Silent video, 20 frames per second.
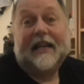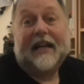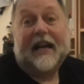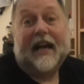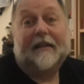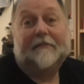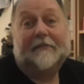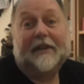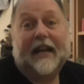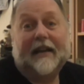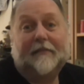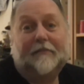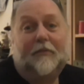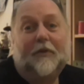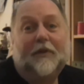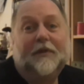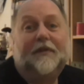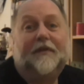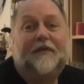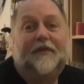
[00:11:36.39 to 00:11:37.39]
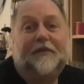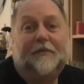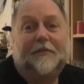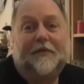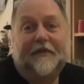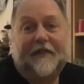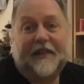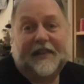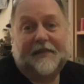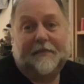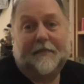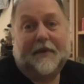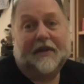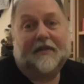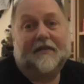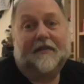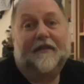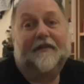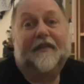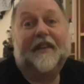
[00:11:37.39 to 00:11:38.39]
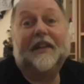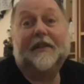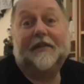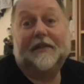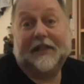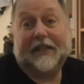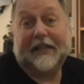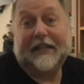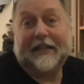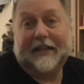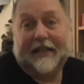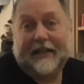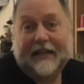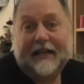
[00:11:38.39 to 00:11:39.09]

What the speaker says: and we had wonderful Professor Michael Fielding,